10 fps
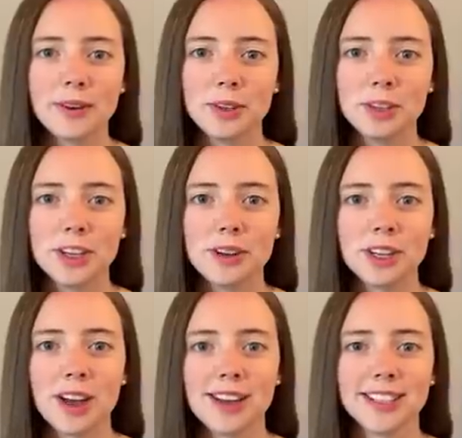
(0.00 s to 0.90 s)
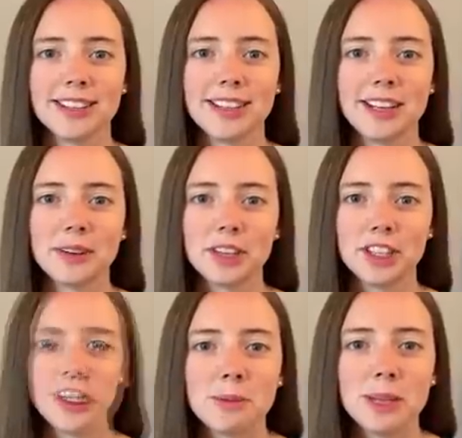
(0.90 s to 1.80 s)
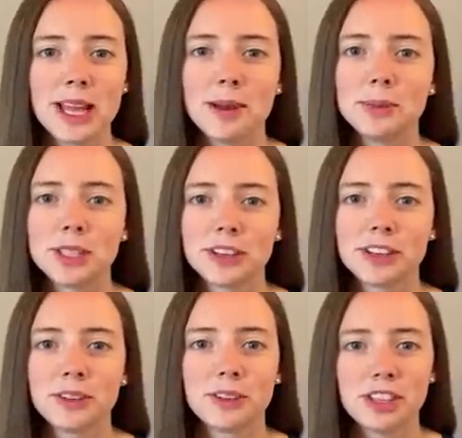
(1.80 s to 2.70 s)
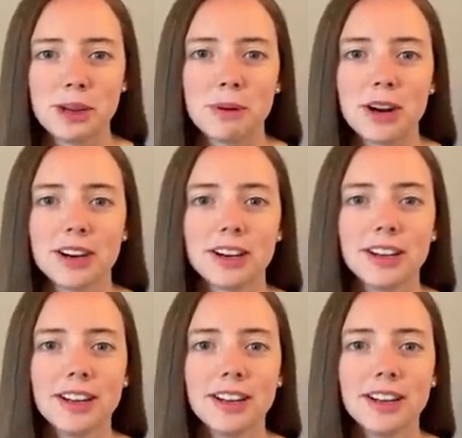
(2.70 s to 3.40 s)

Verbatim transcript: flavor composition, at their Earth-bound detector.